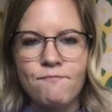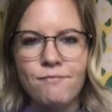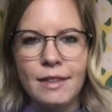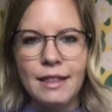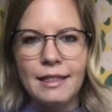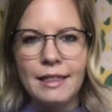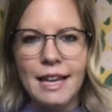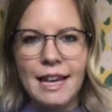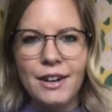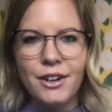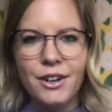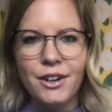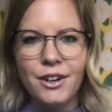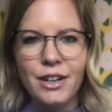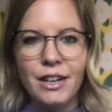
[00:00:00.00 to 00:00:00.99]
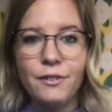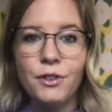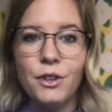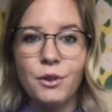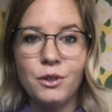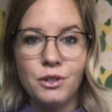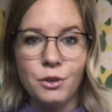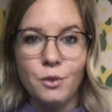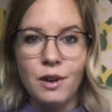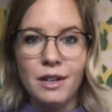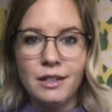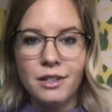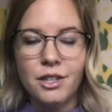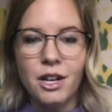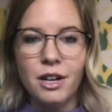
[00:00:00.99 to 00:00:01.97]
later, if you do want to
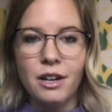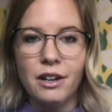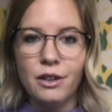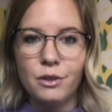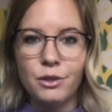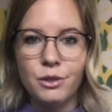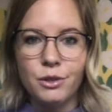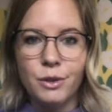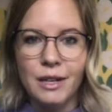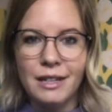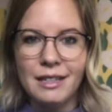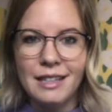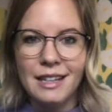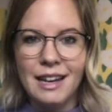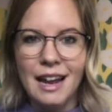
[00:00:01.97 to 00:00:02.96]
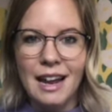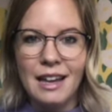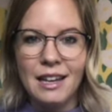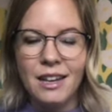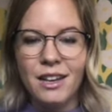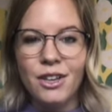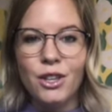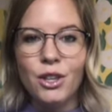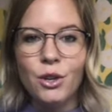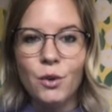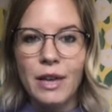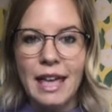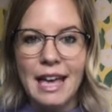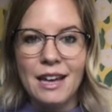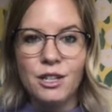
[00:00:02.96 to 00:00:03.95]
start a new story today, you
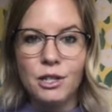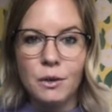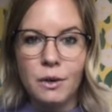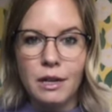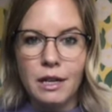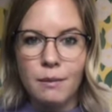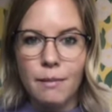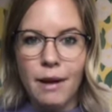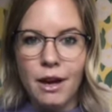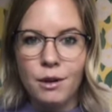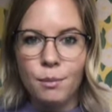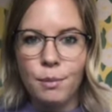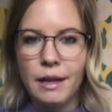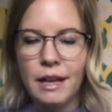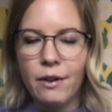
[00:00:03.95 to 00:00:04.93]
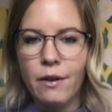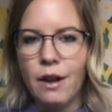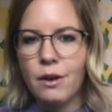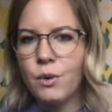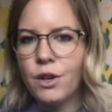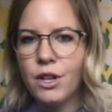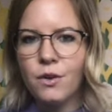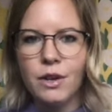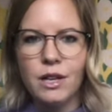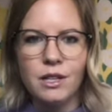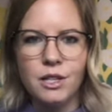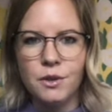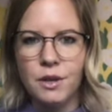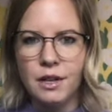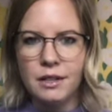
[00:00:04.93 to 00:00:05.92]
can do it about a playground, or you can
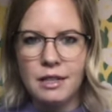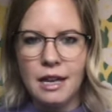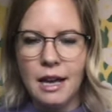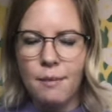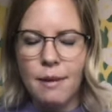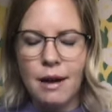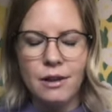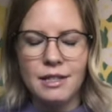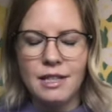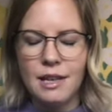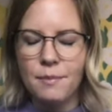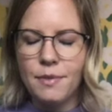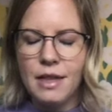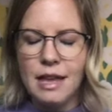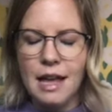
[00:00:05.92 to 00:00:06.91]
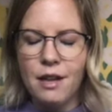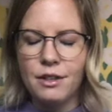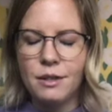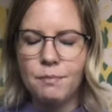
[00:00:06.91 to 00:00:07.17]
do it about something else.